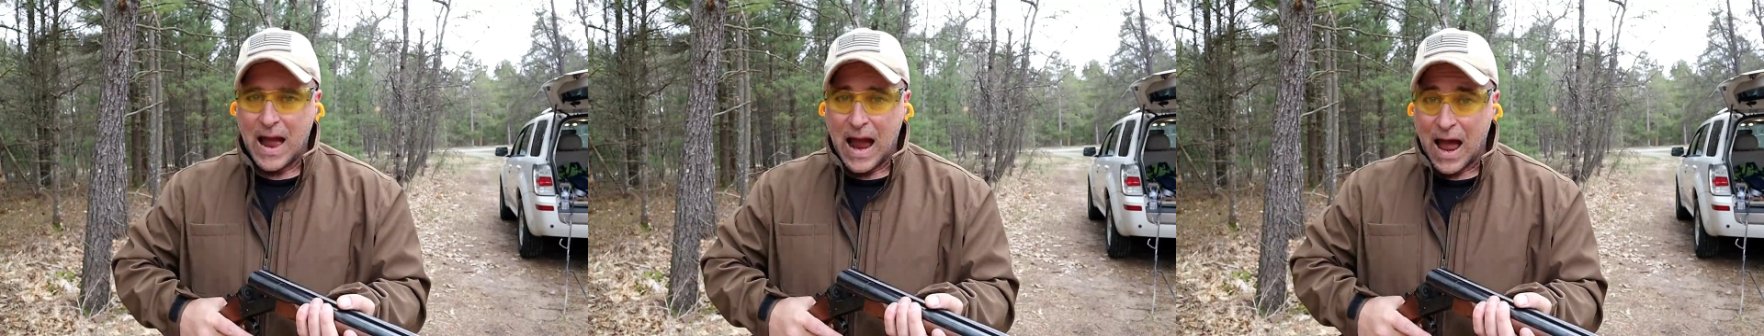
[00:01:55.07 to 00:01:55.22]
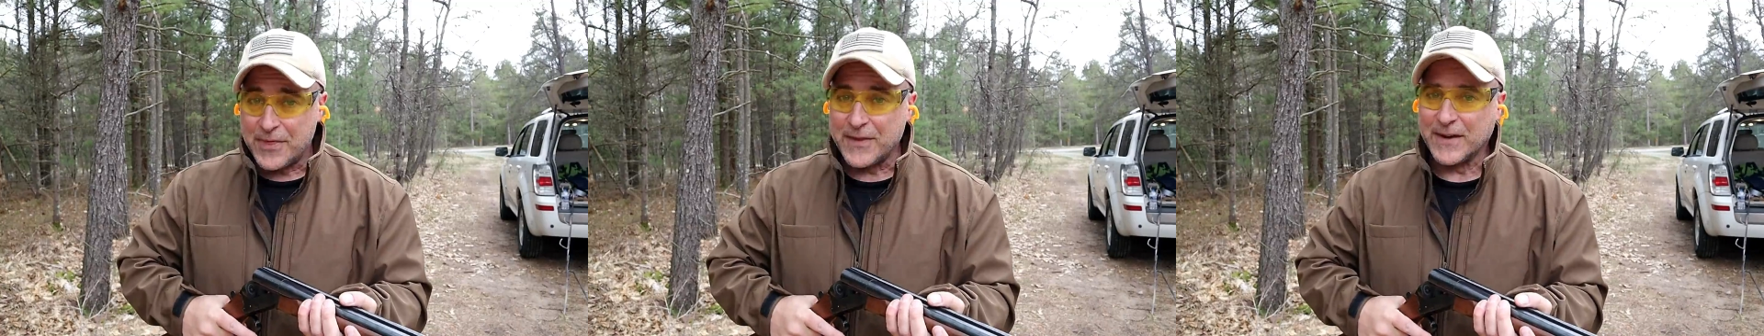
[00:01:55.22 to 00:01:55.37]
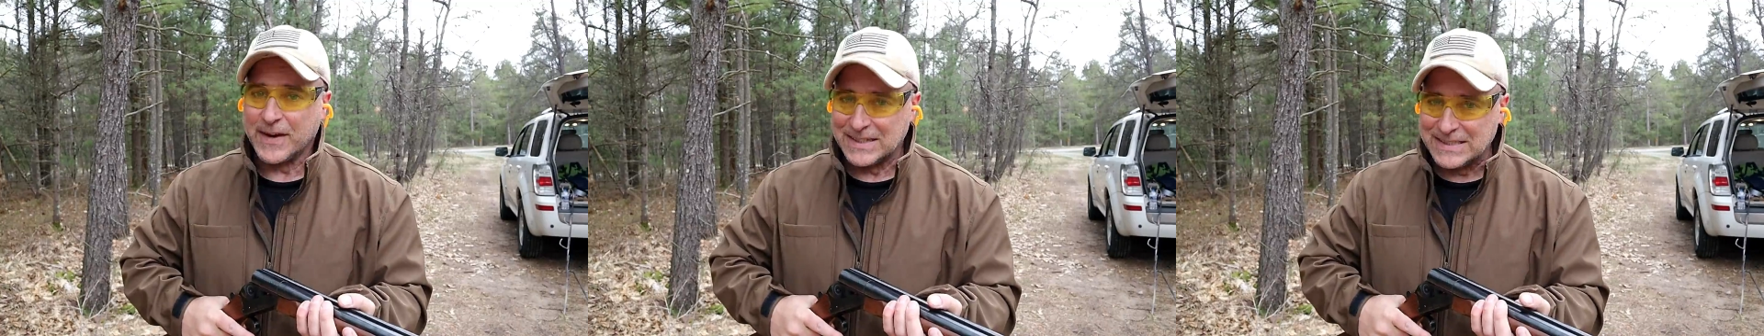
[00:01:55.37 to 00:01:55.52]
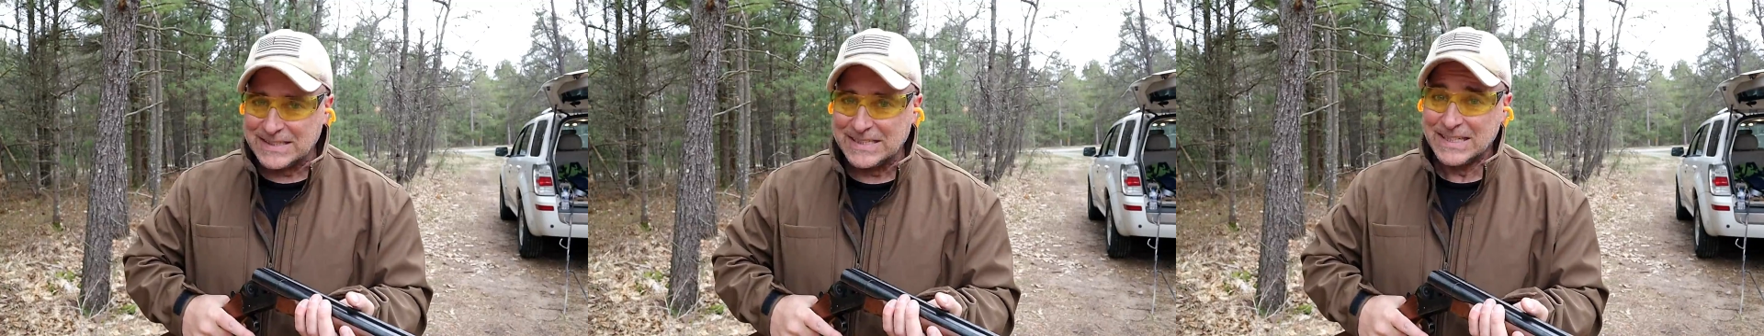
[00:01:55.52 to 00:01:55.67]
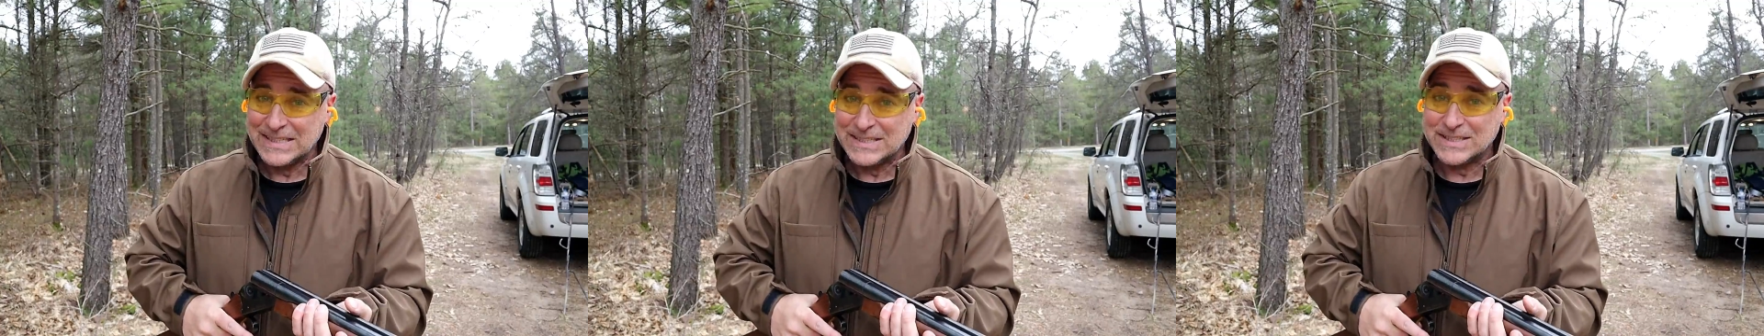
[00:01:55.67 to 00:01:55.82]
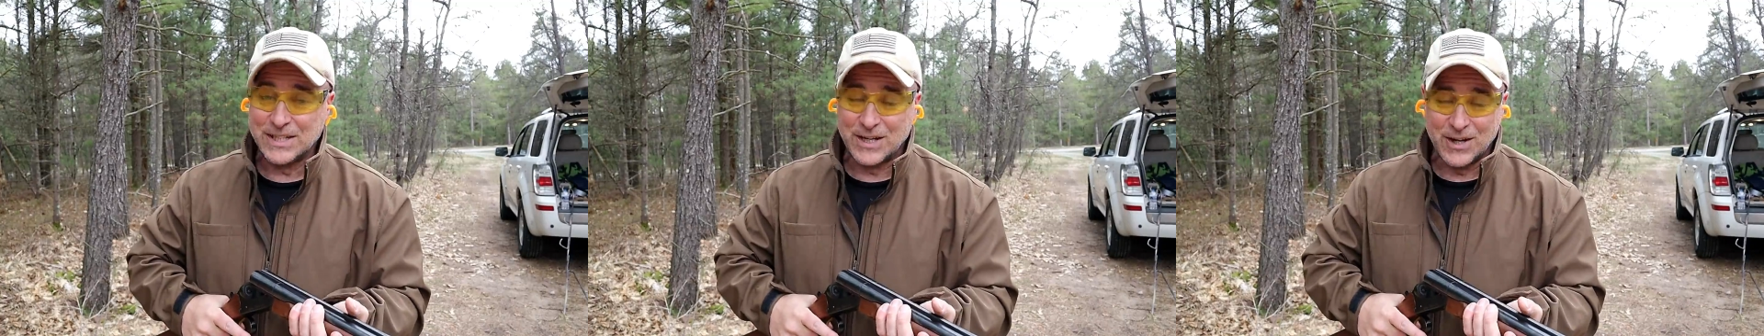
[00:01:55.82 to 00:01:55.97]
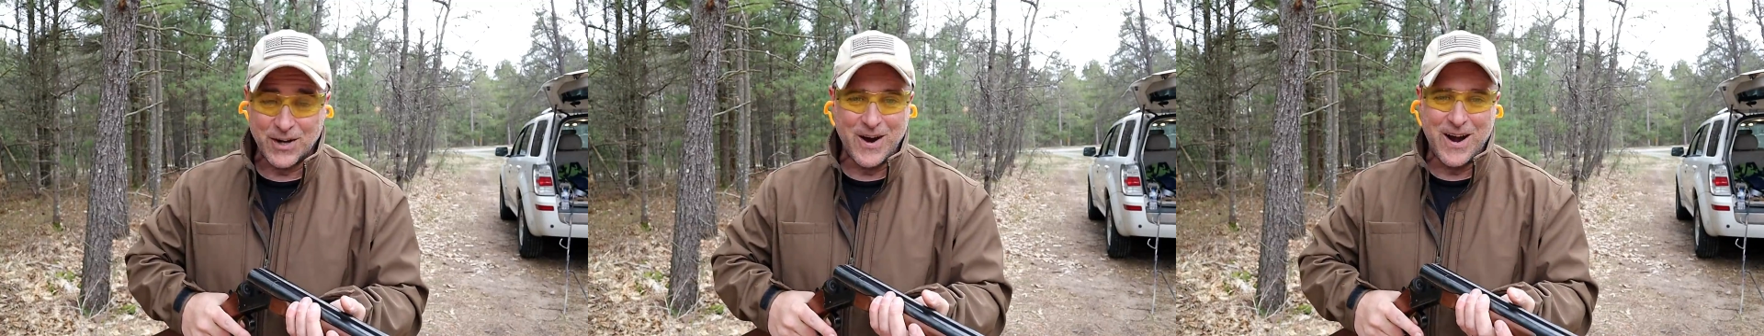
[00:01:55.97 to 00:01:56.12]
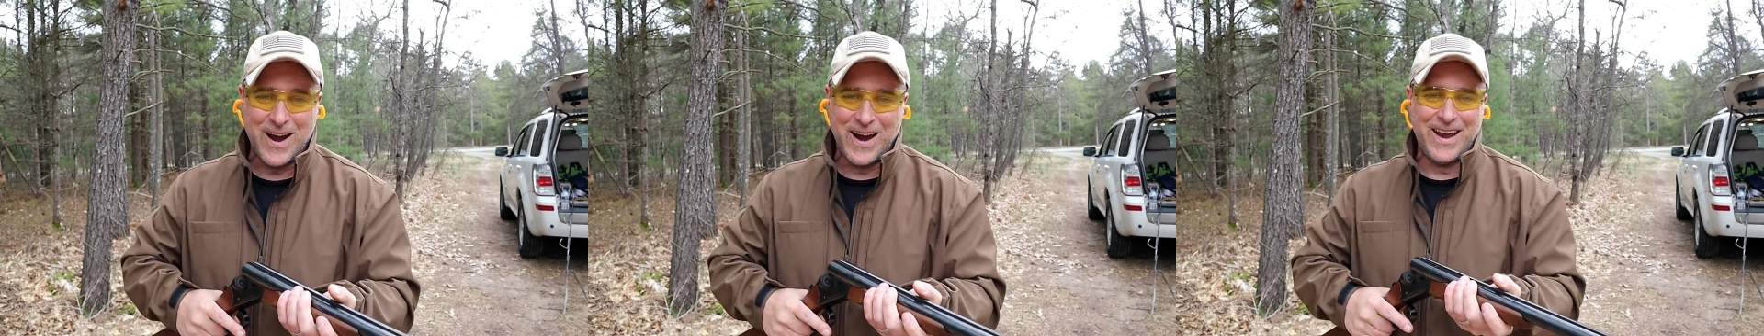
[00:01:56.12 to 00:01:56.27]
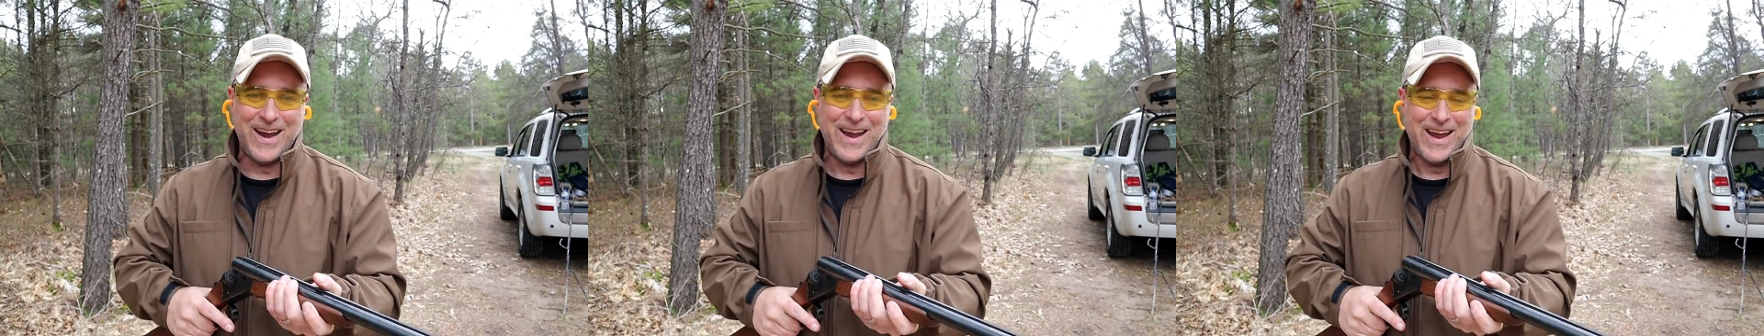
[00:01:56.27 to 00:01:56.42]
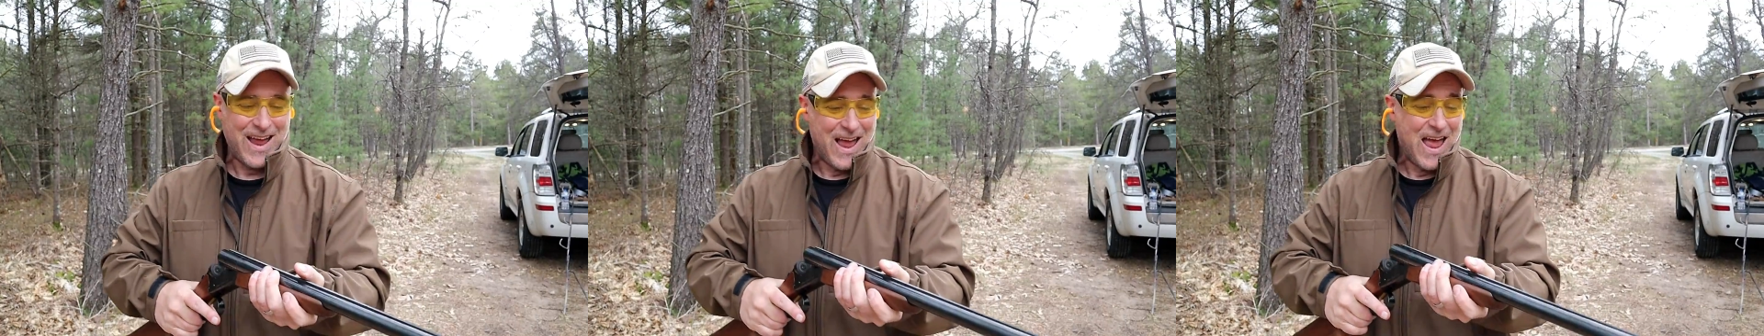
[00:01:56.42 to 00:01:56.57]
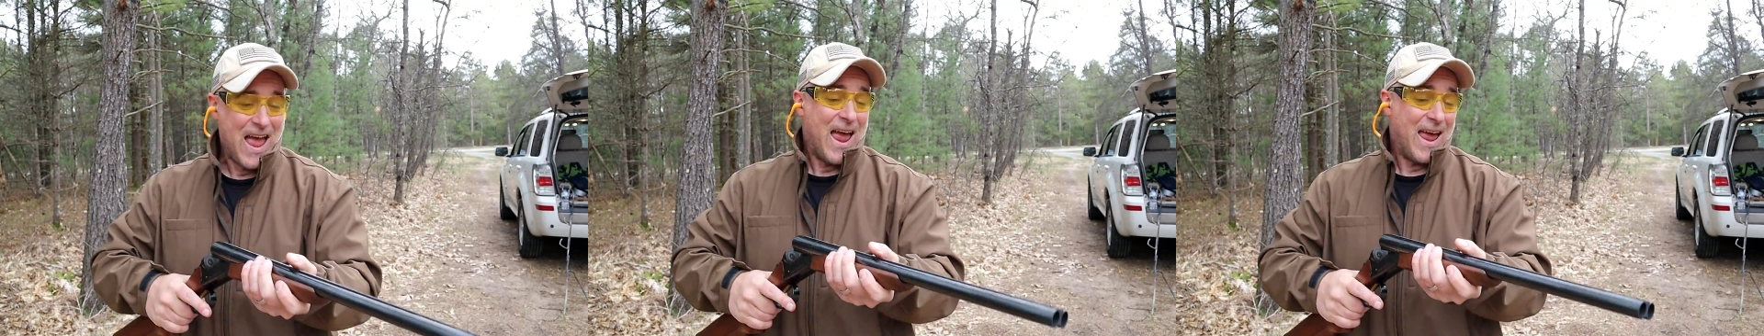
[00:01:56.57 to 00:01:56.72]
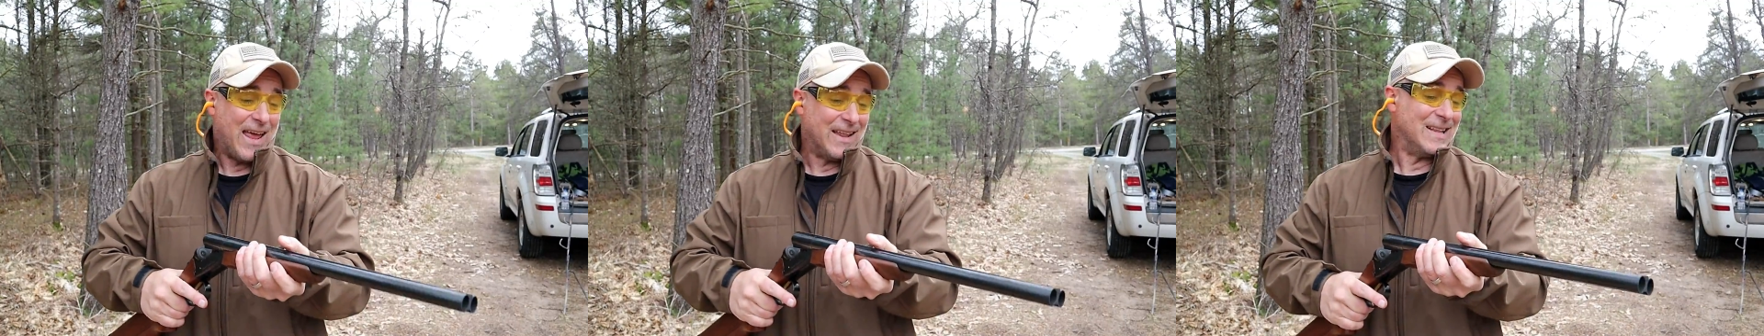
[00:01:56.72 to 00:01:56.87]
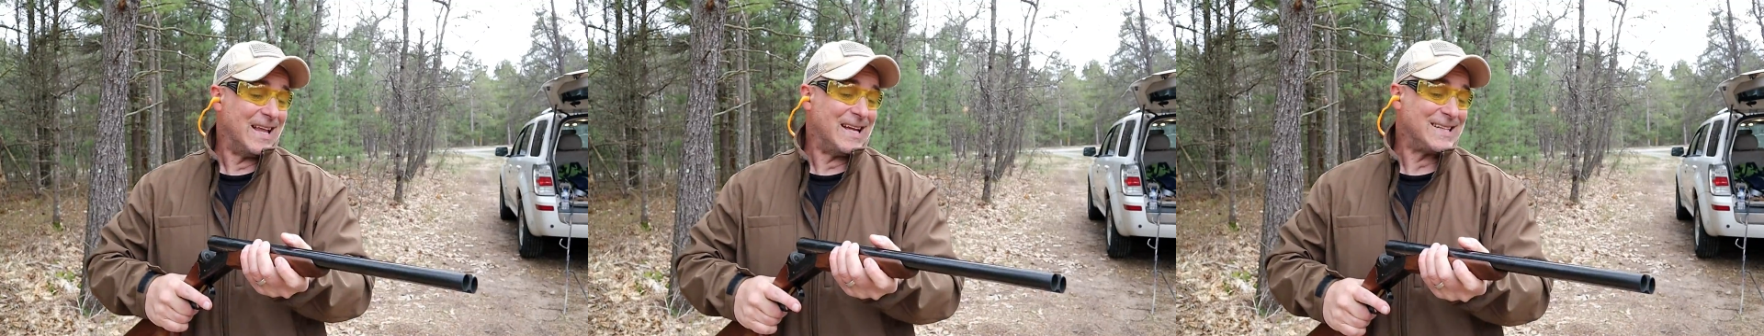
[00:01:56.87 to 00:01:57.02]
I think it's easier
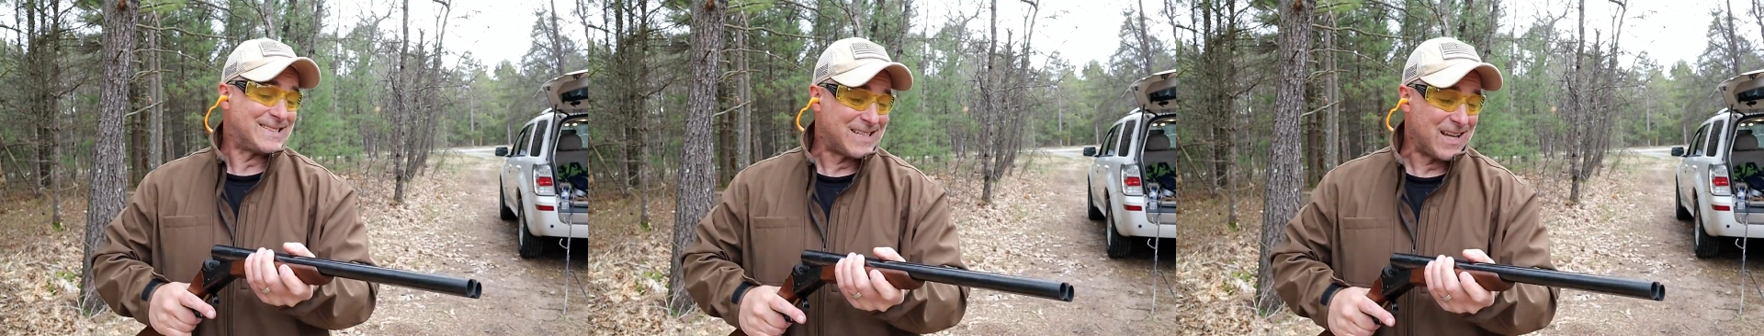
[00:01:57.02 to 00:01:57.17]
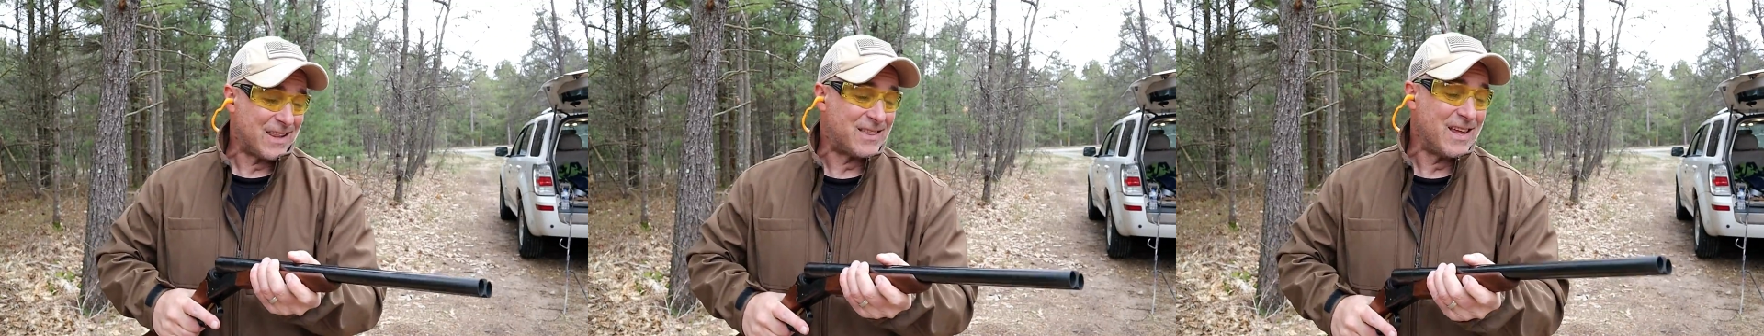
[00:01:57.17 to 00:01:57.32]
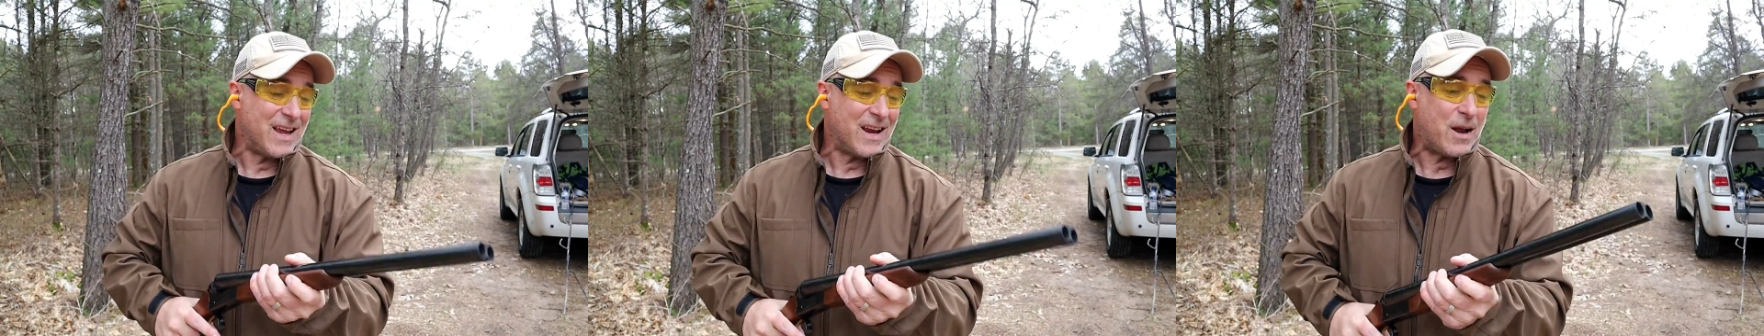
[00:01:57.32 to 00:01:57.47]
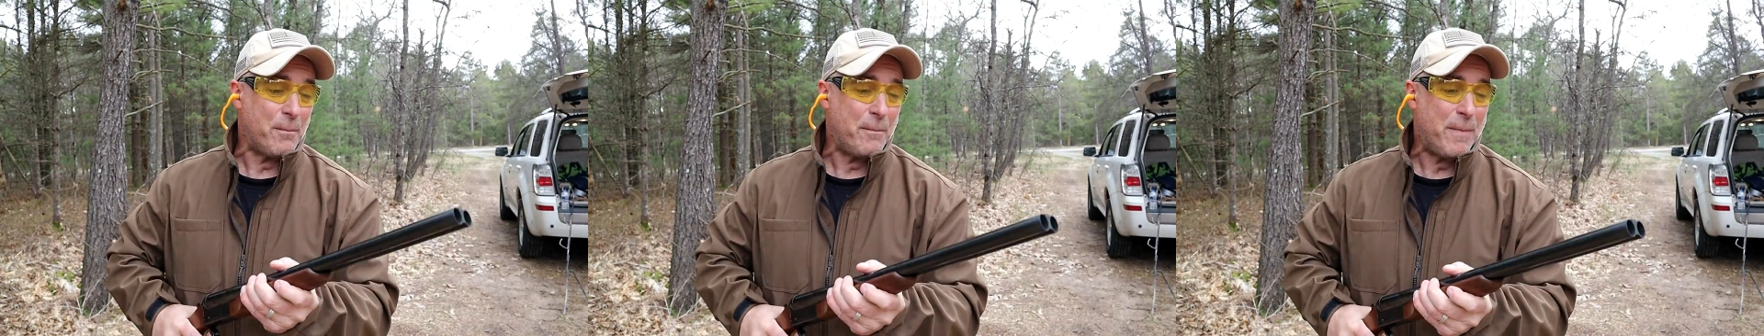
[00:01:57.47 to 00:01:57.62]
and less to think